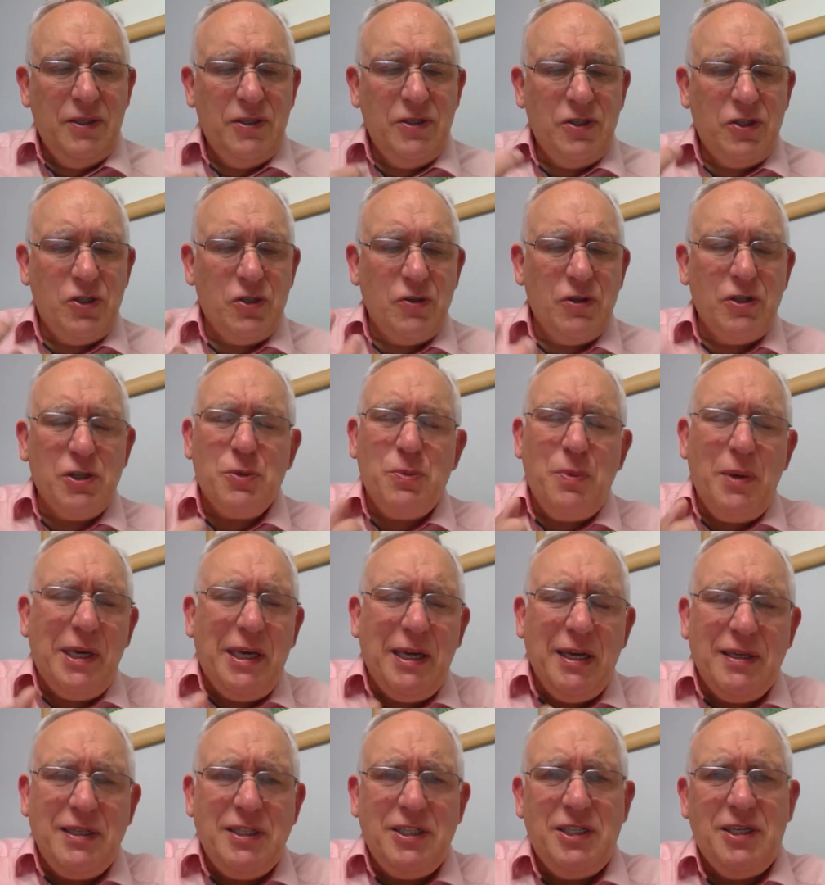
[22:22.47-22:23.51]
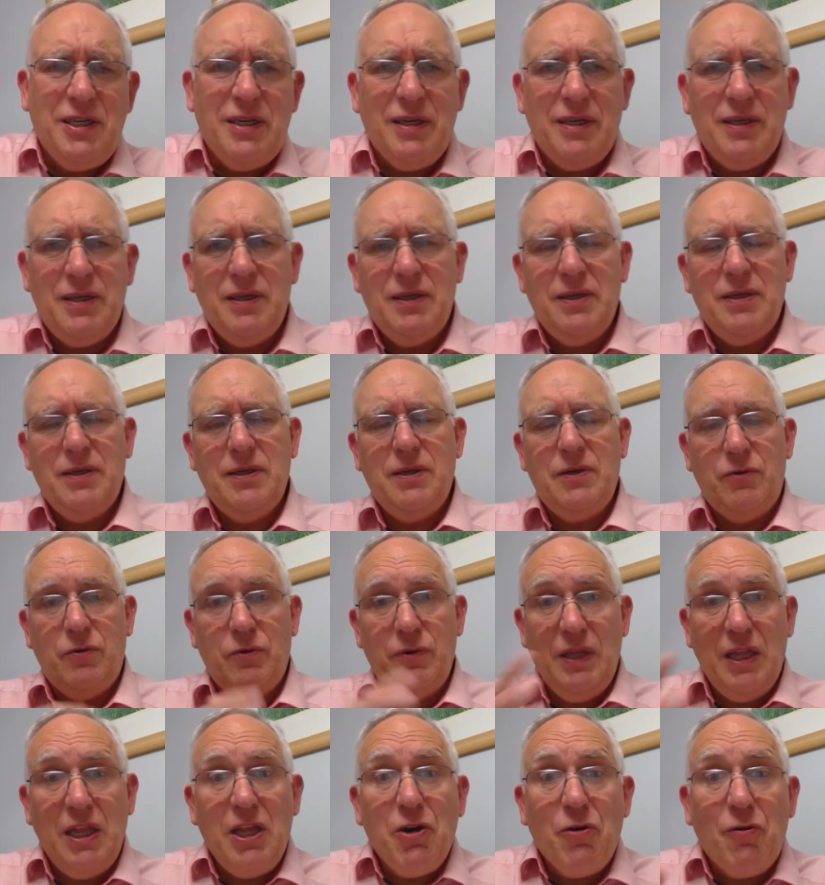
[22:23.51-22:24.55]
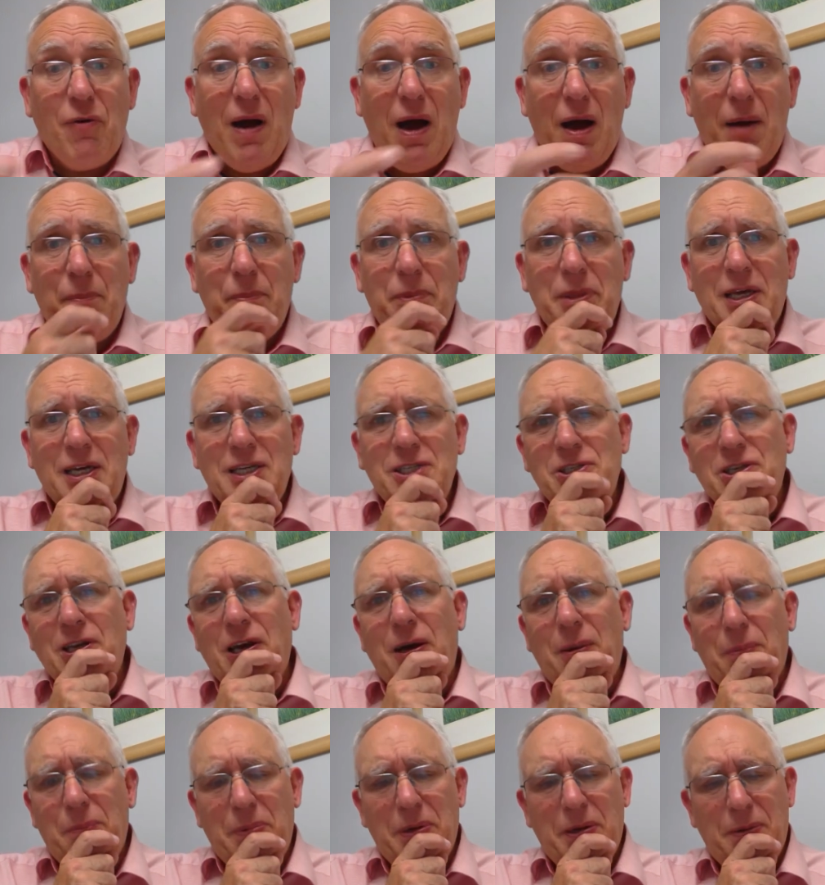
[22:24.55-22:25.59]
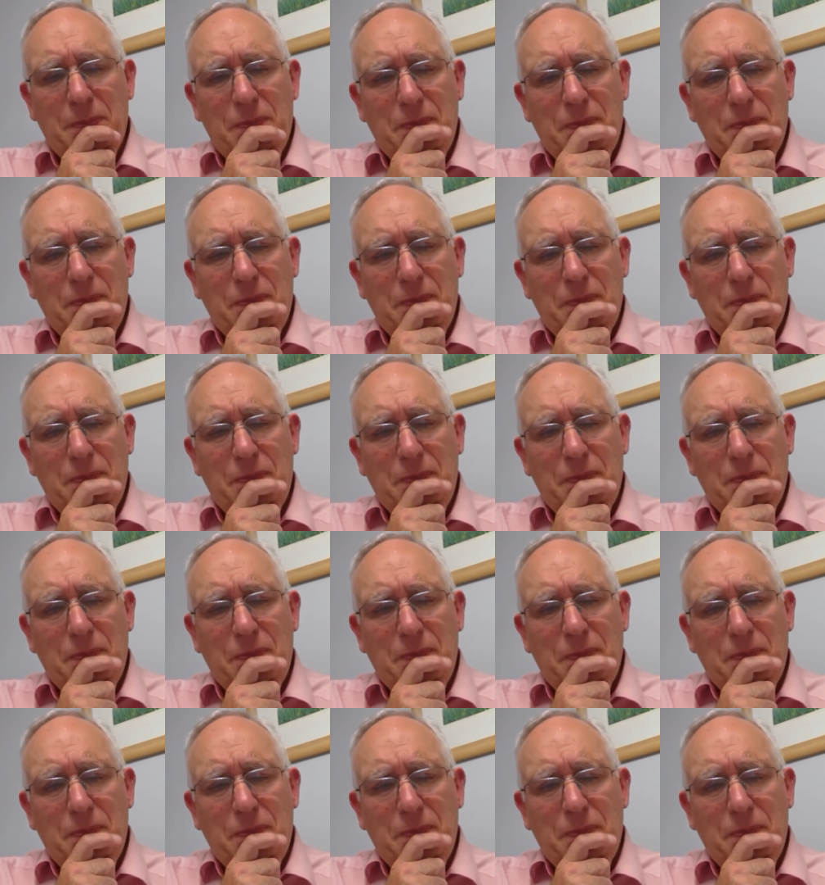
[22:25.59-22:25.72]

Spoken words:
So as we begin to really wrap this up,